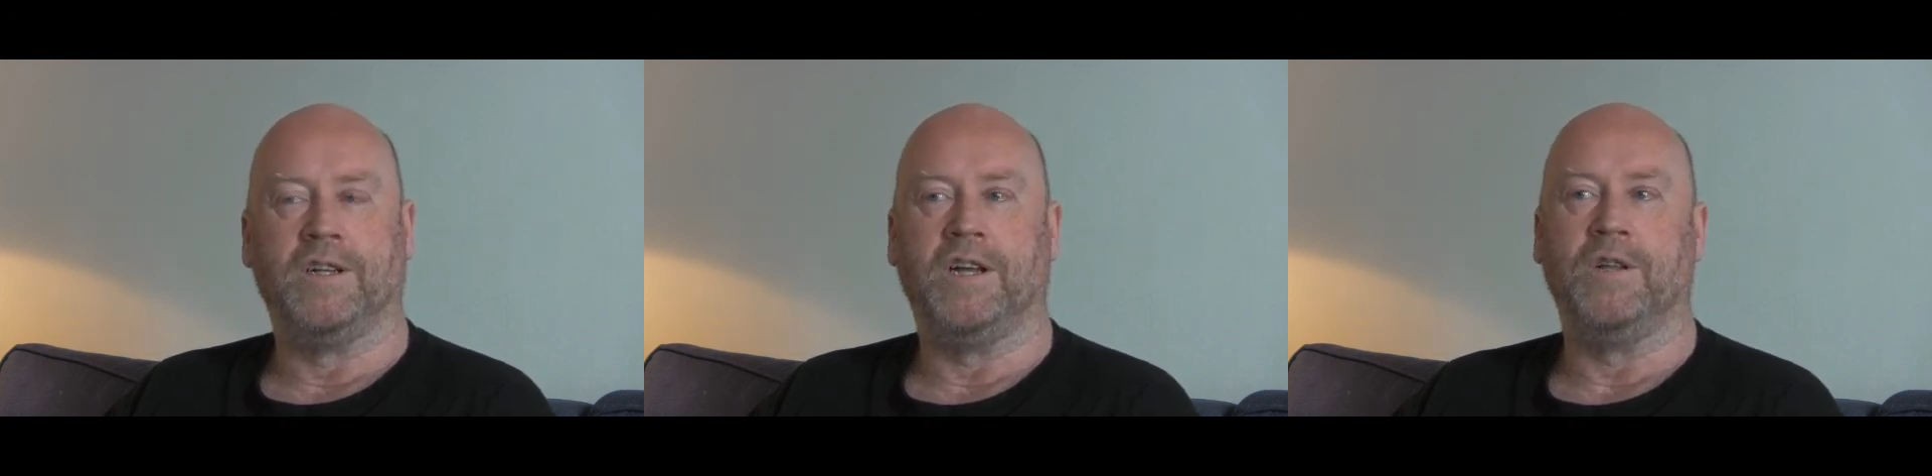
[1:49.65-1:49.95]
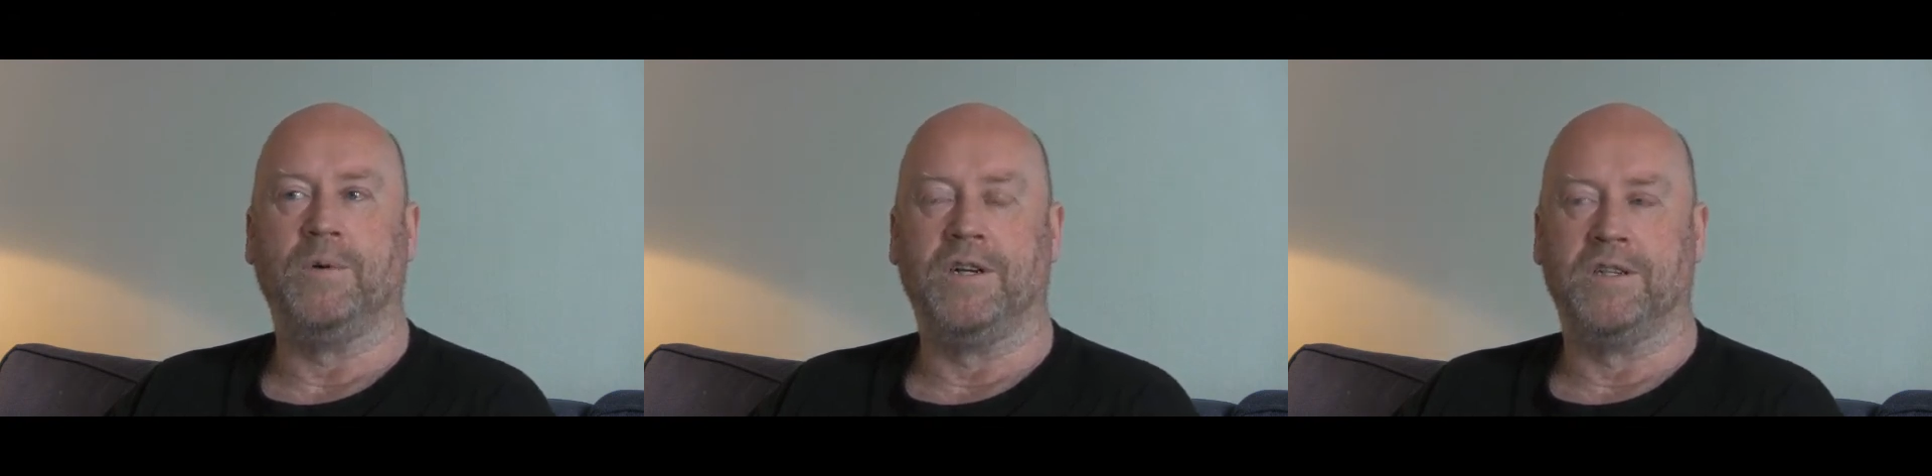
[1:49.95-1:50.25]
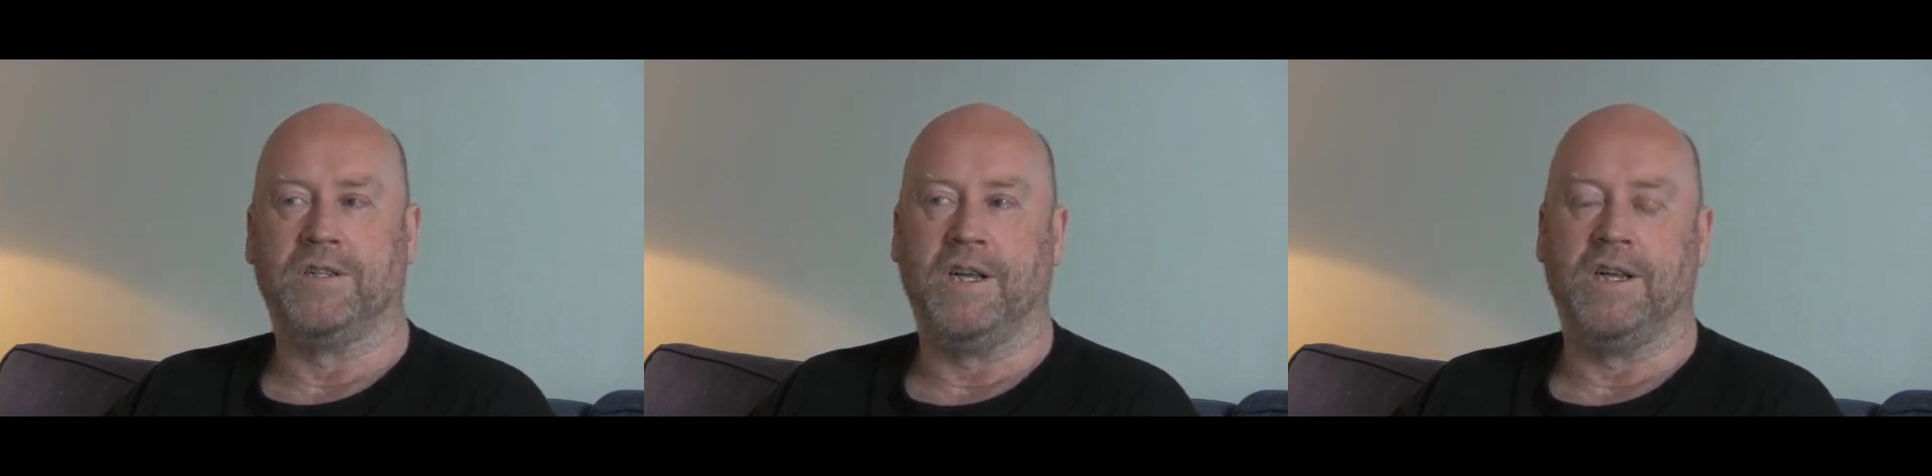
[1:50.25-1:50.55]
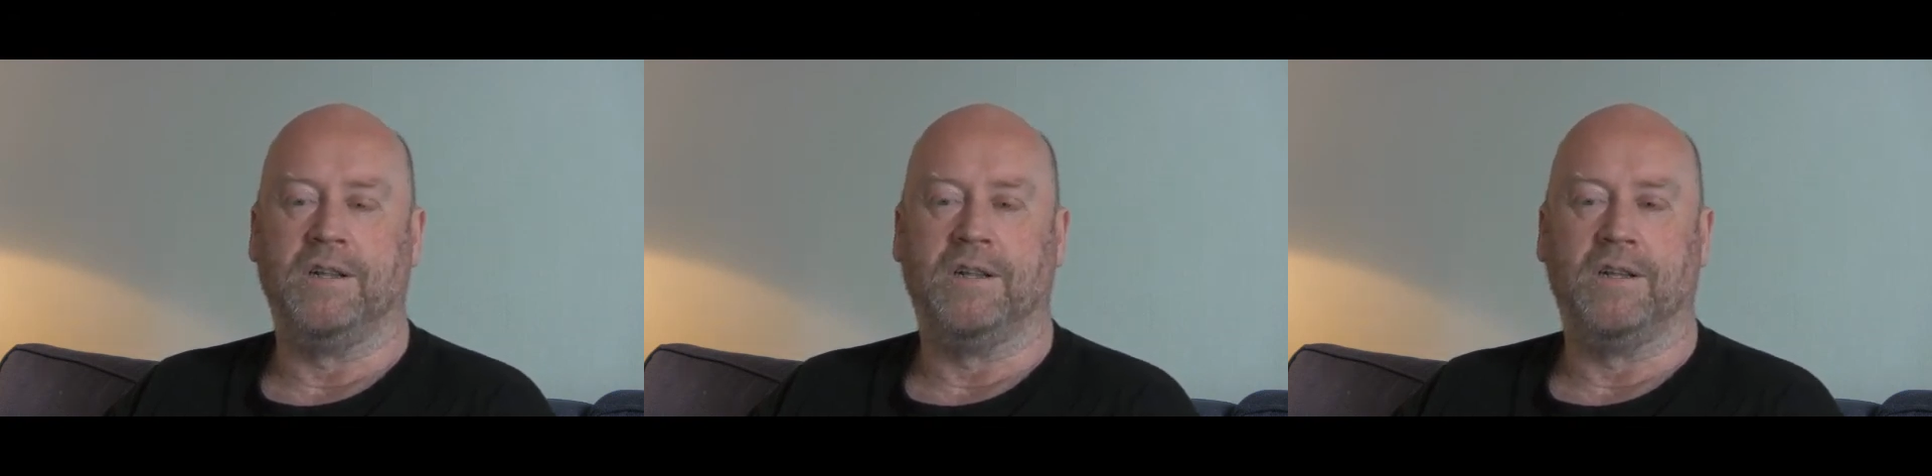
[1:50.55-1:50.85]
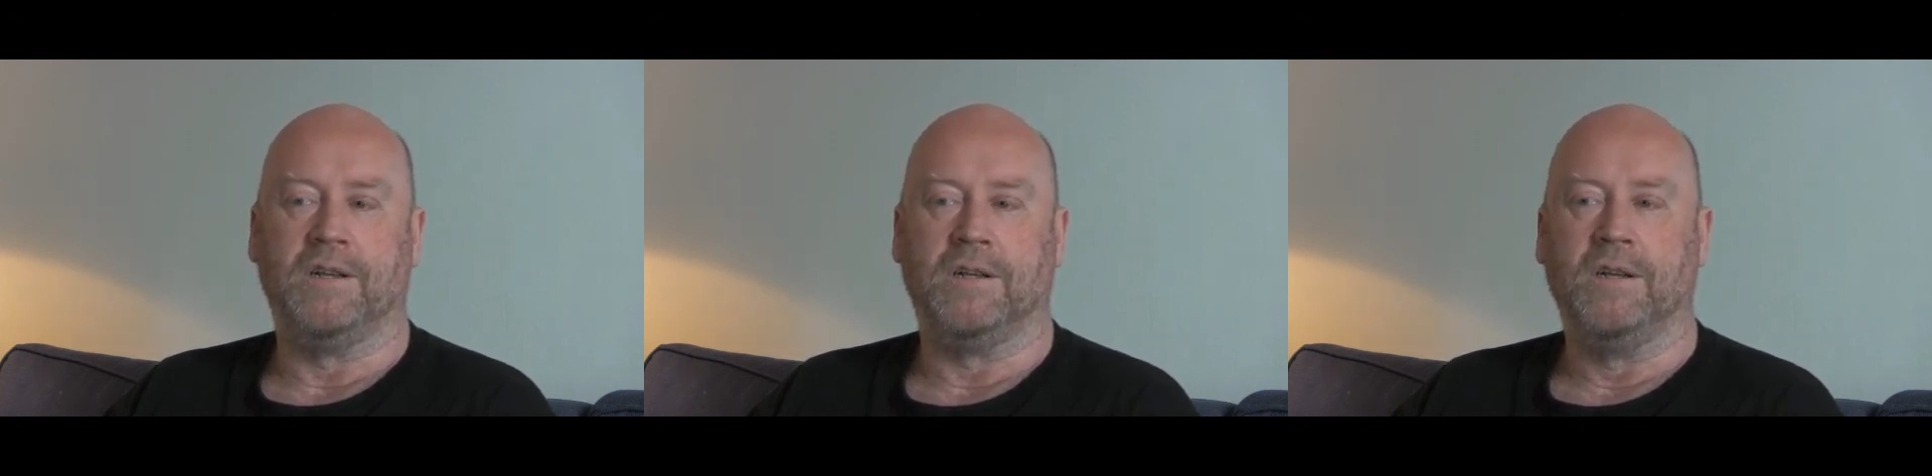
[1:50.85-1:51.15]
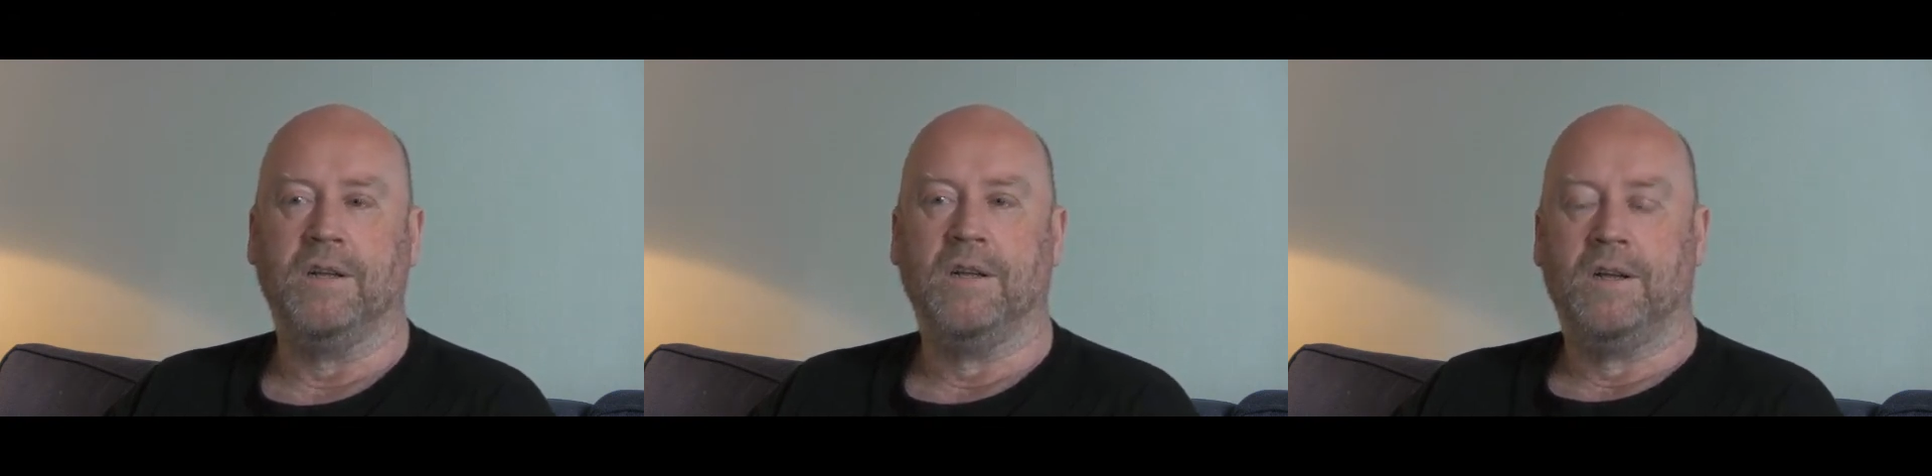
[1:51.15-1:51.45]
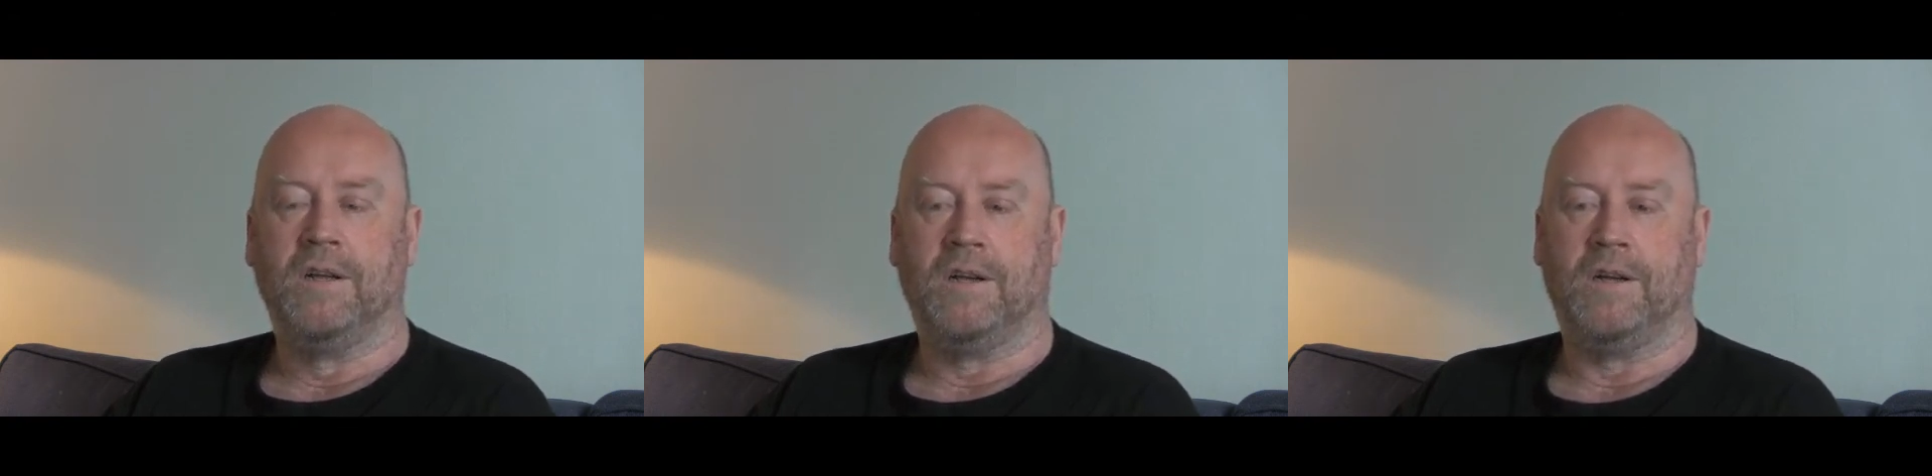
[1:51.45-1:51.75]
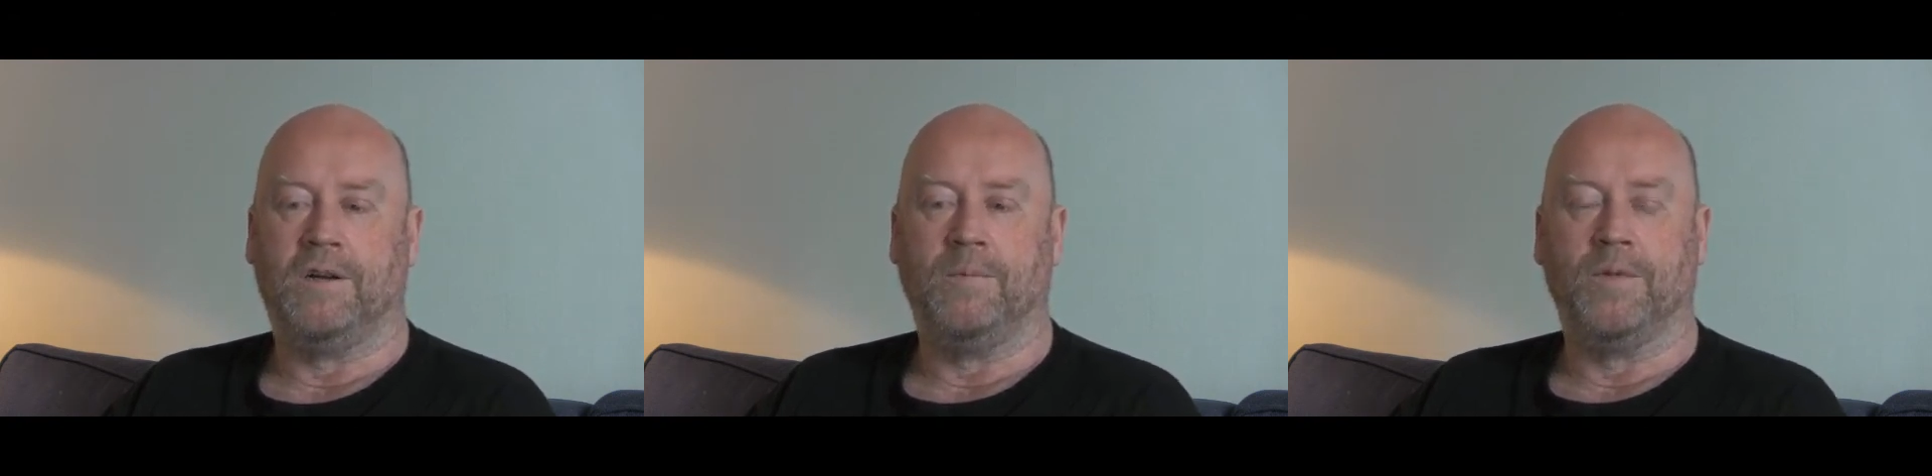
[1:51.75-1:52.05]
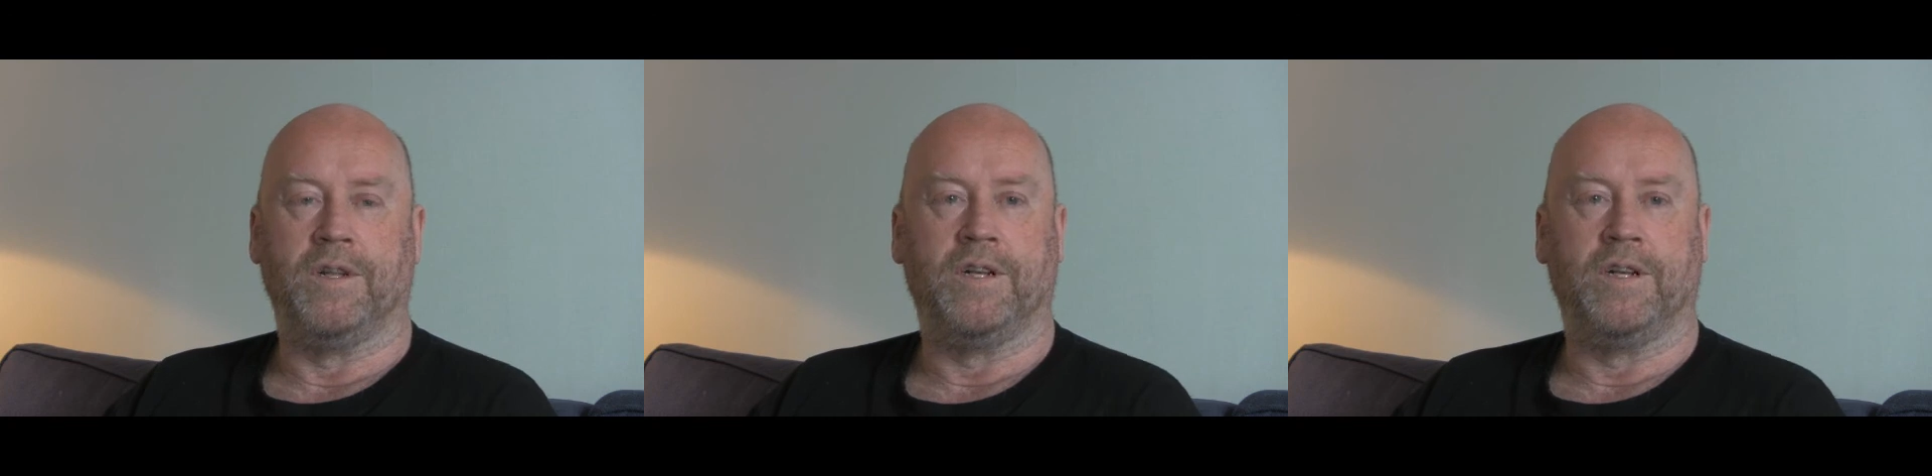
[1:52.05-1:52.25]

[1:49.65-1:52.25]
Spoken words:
How do you understand the